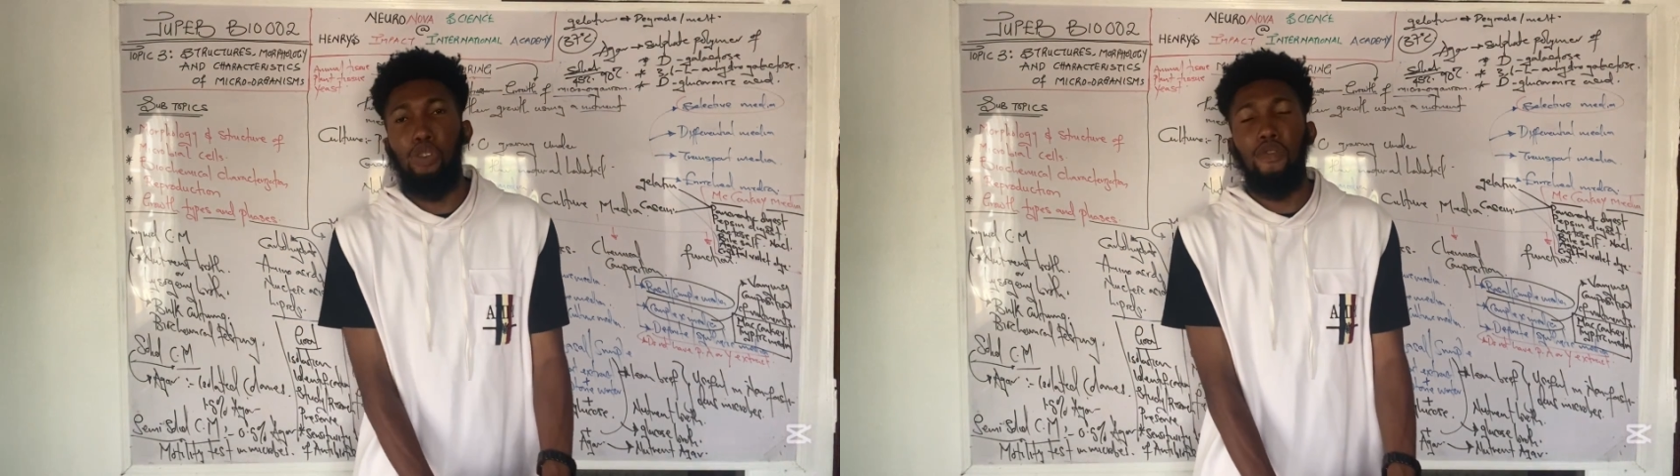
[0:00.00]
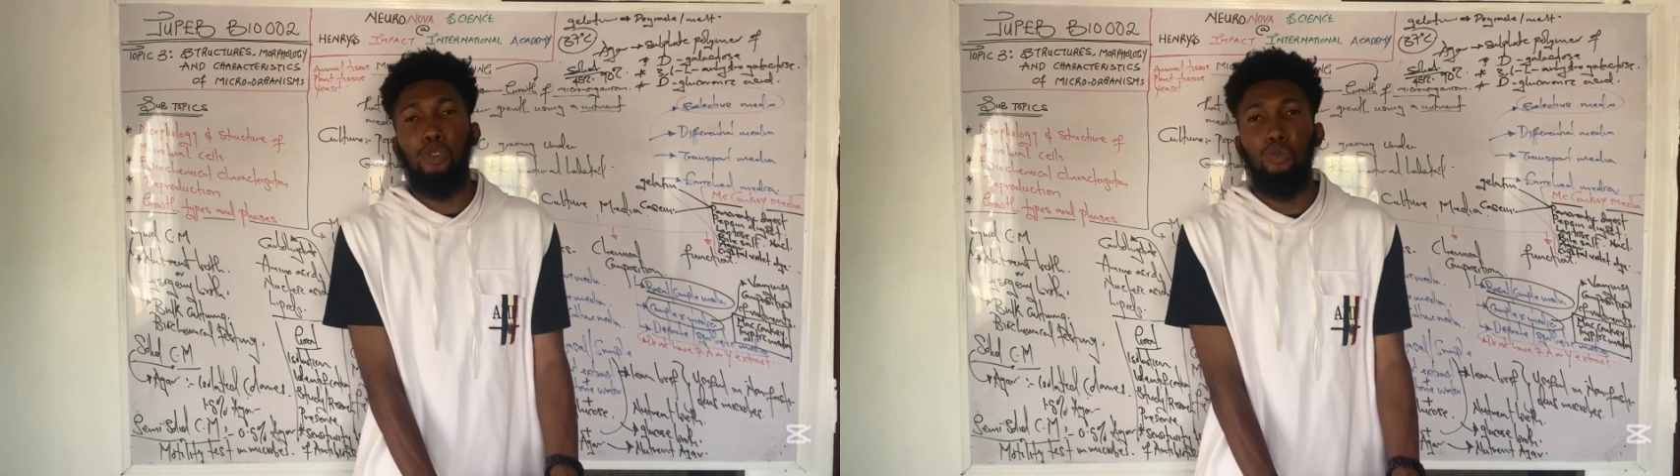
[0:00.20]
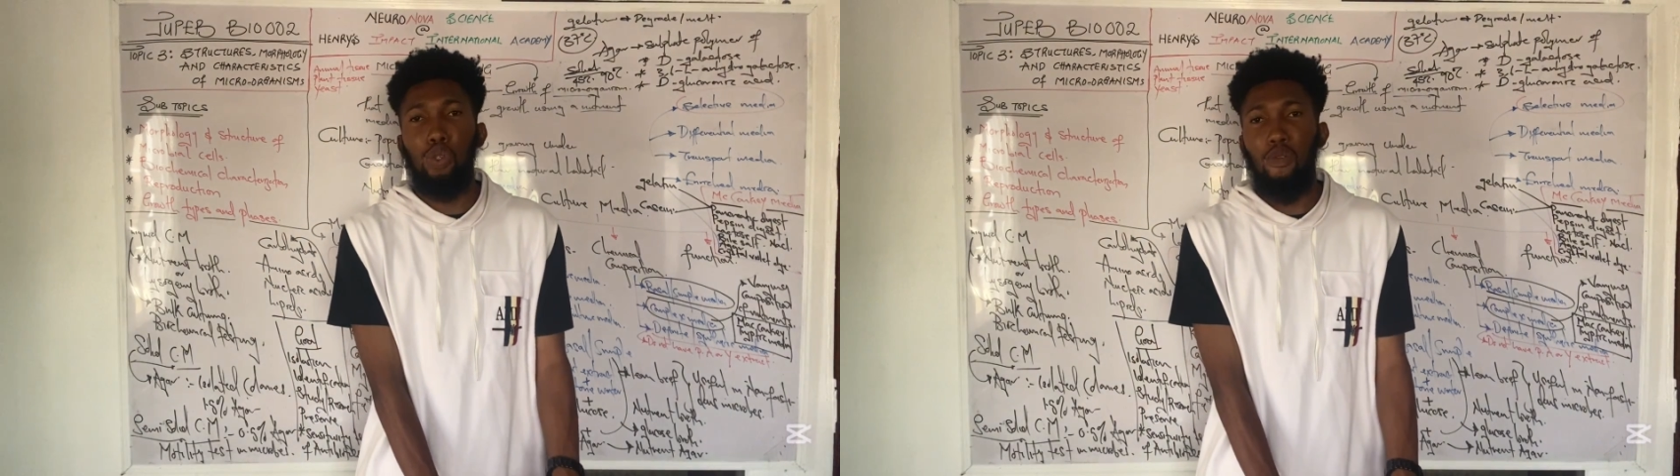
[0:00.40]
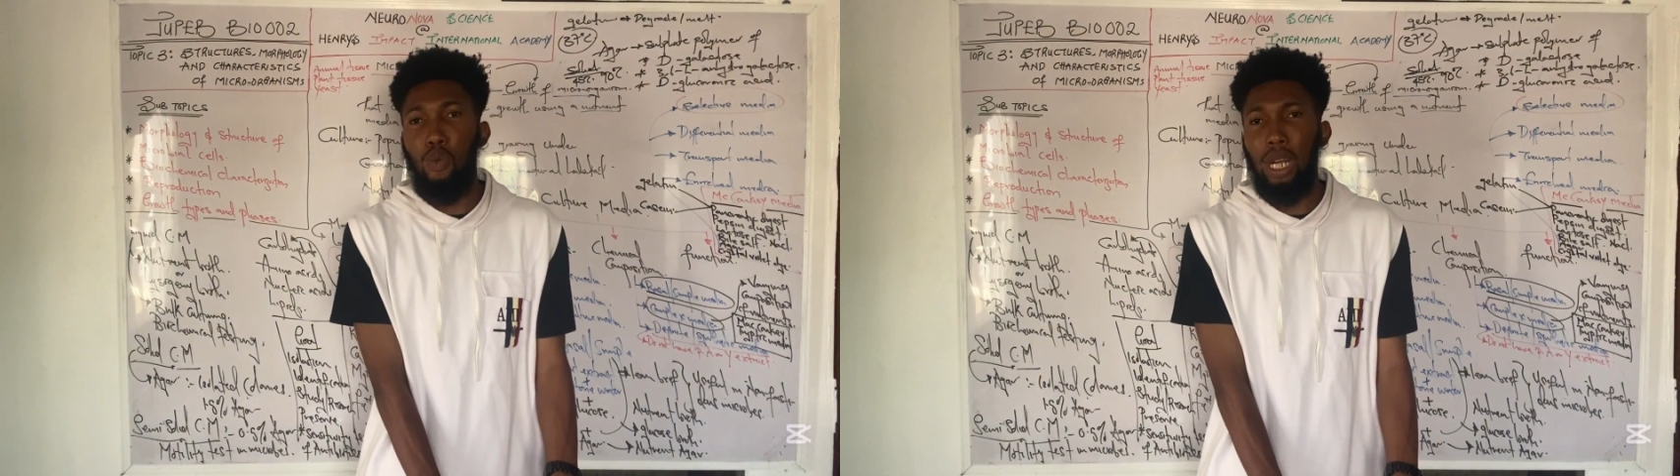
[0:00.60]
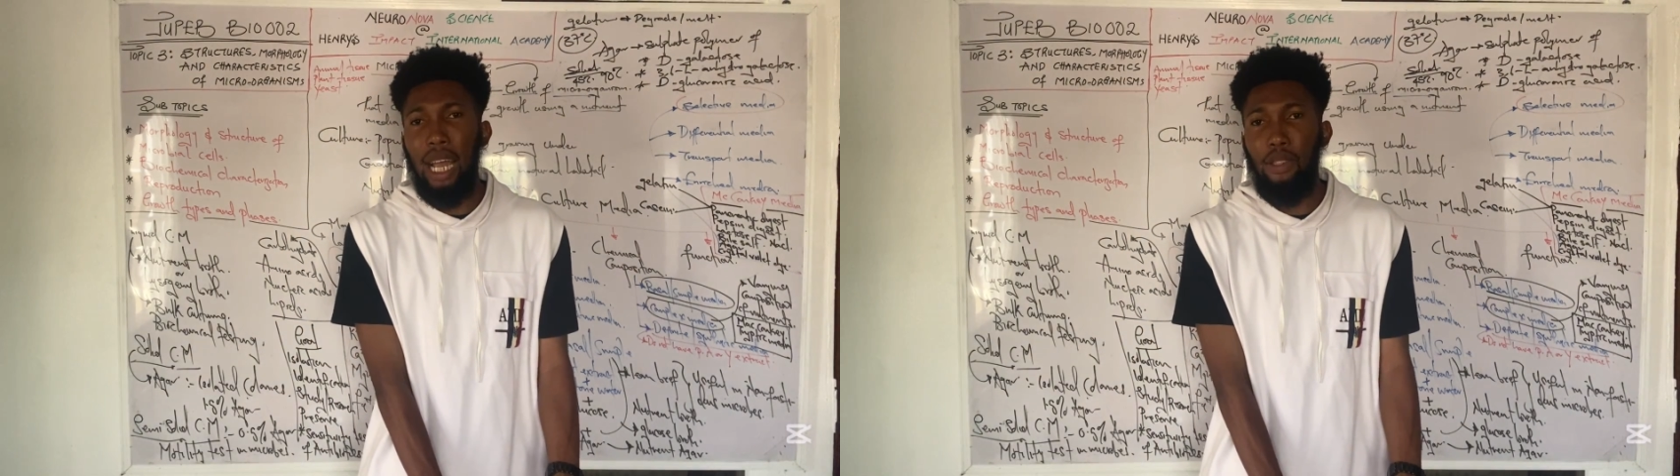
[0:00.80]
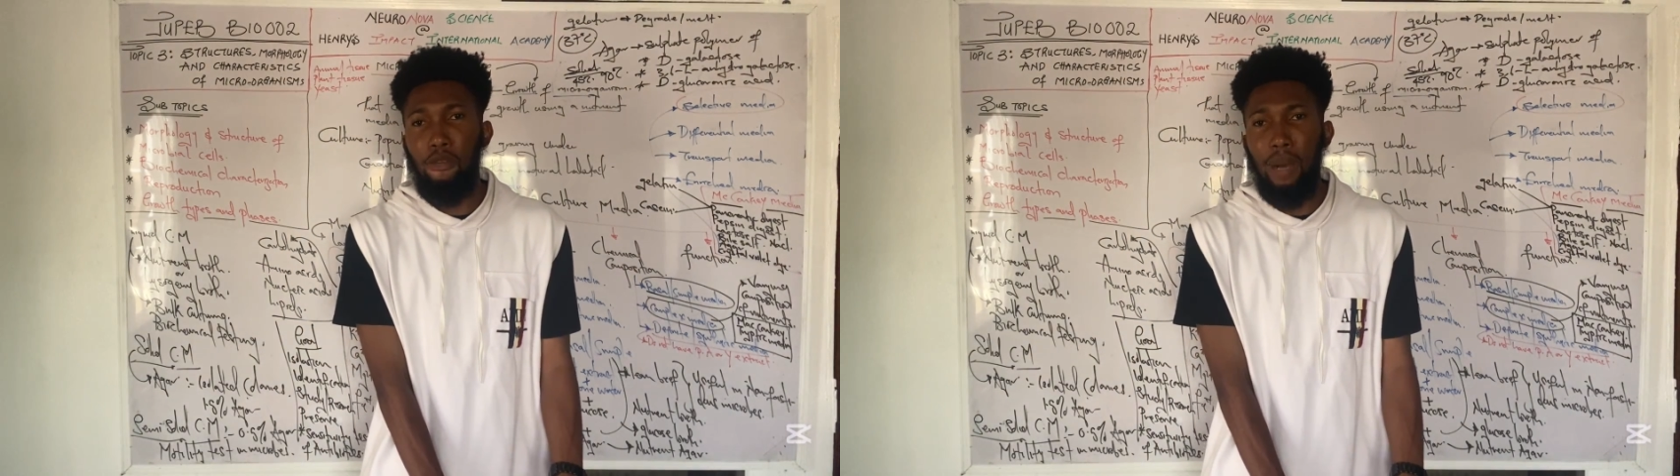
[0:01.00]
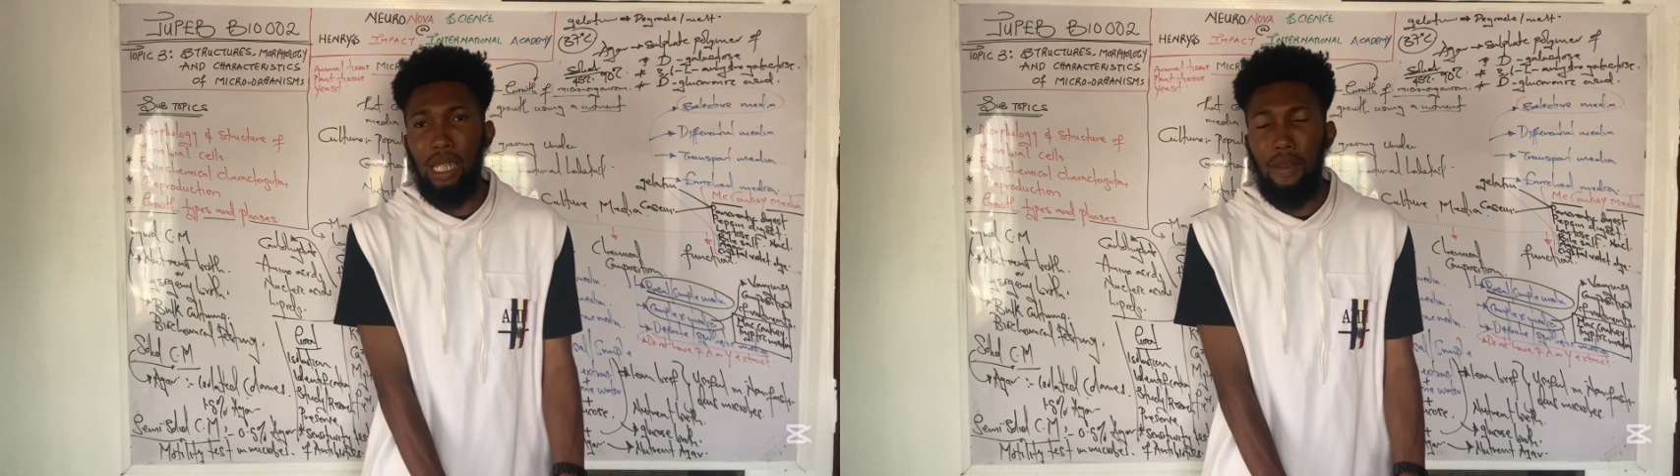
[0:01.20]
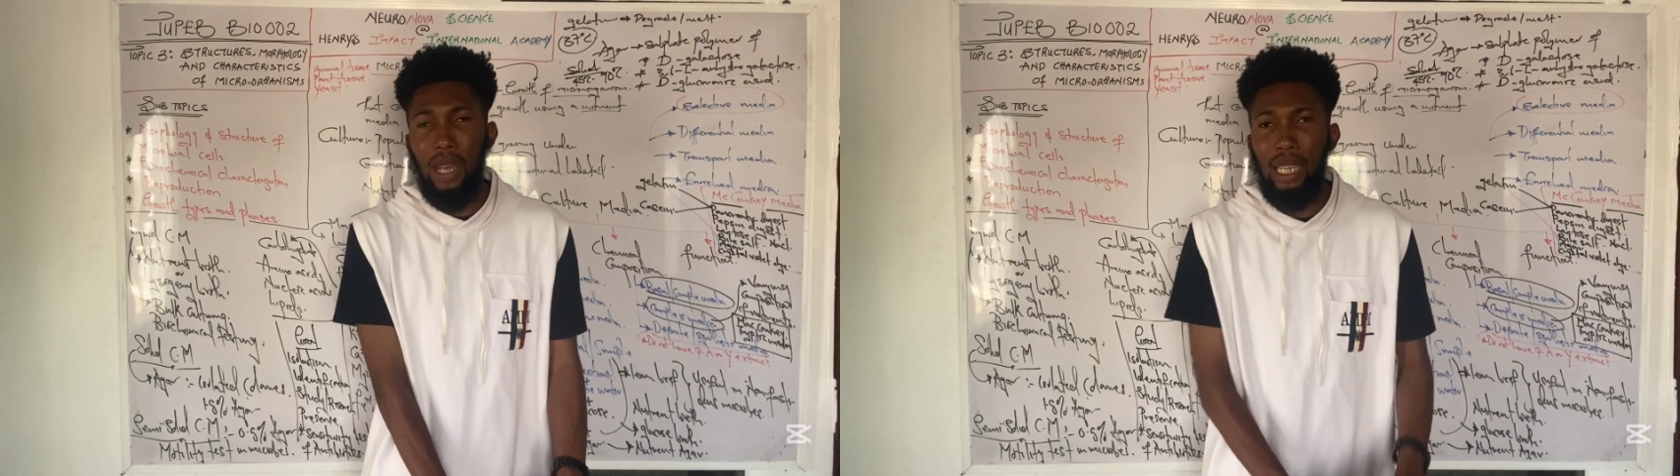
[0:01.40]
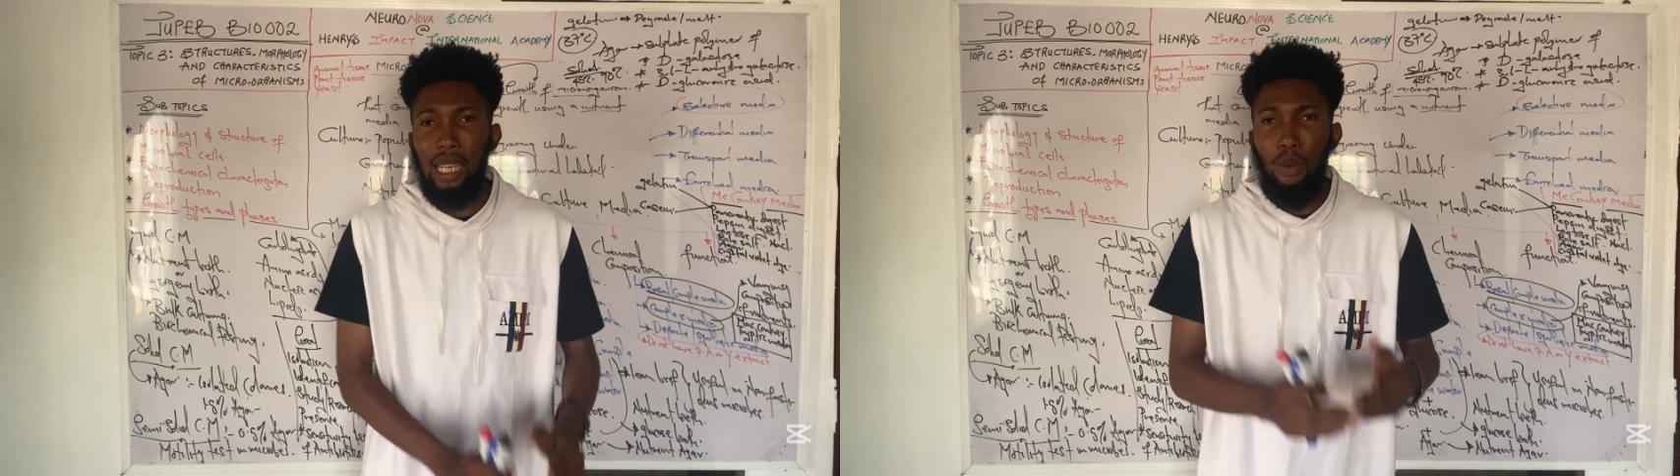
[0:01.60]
of the growth of one kind of bacteria